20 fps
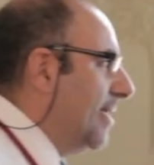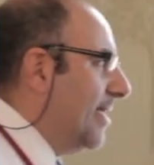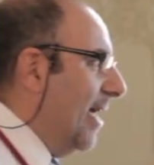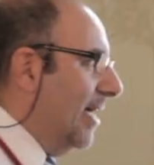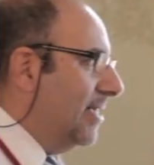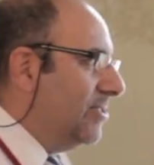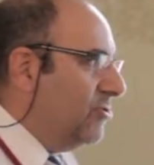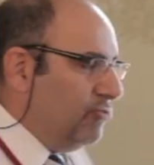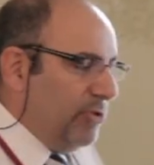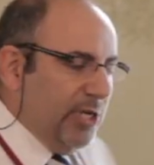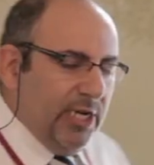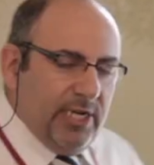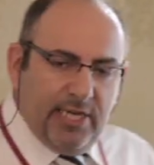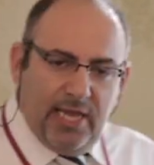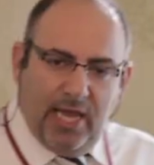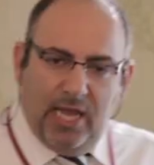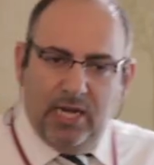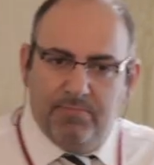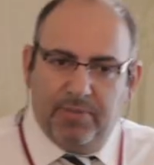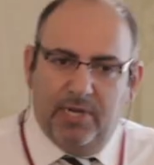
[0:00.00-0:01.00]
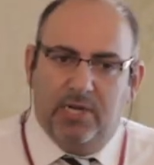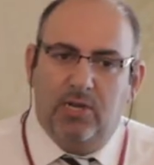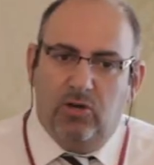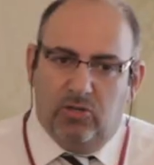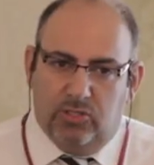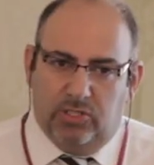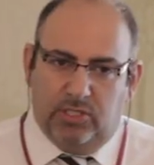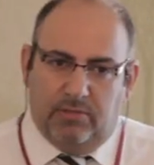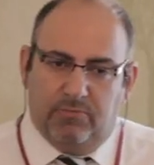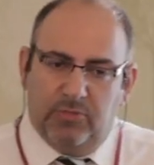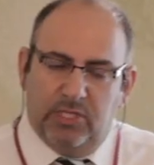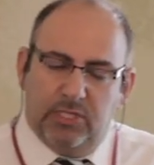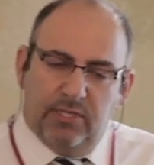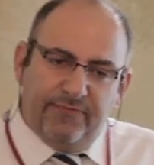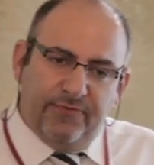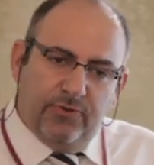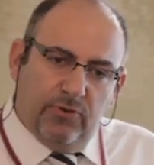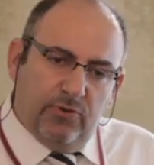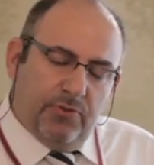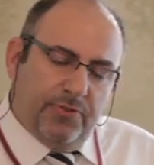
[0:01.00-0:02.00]
can't really help a lot. I mean,
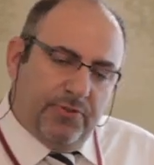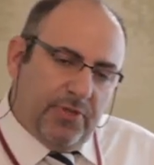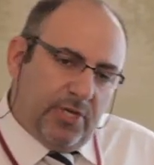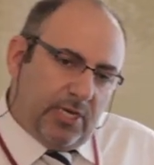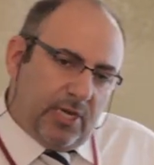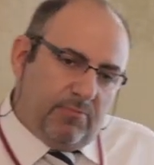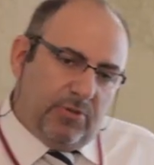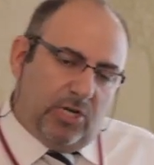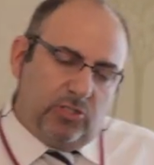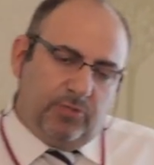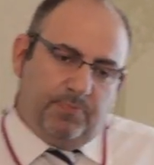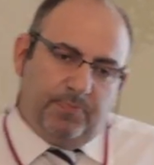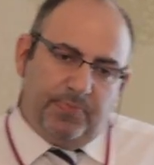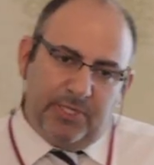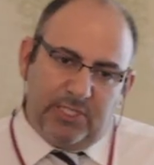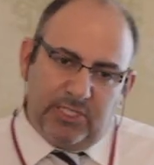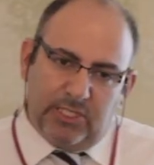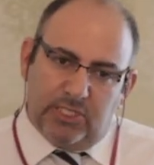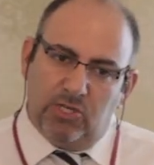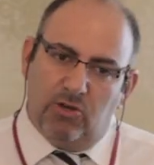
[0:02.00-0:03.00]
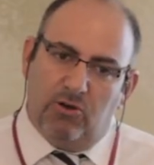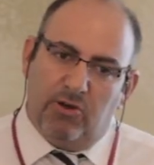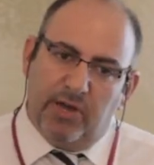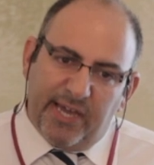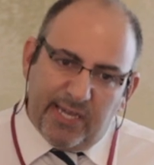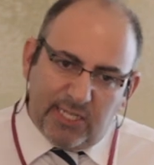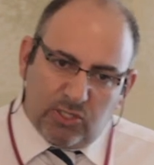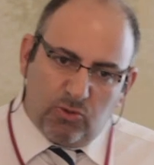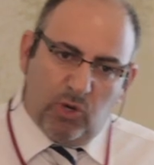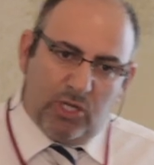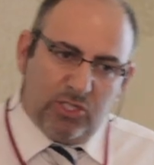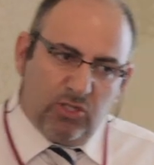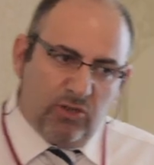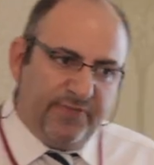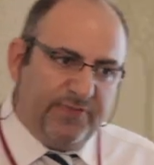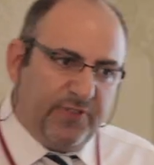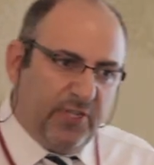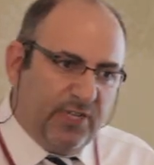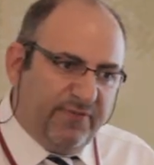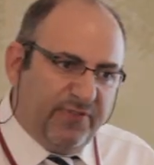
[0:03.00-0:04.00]
if you think about PCOS, quite
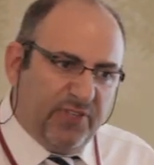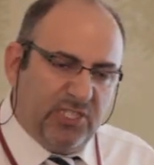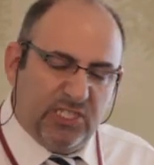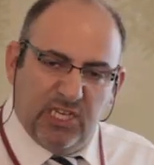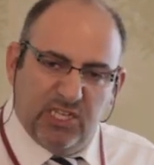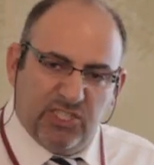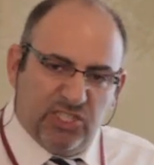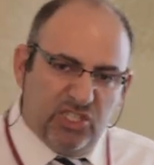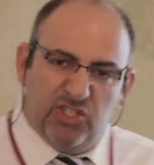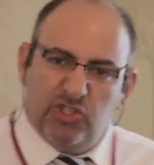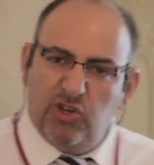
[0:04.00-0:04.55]
often FSH is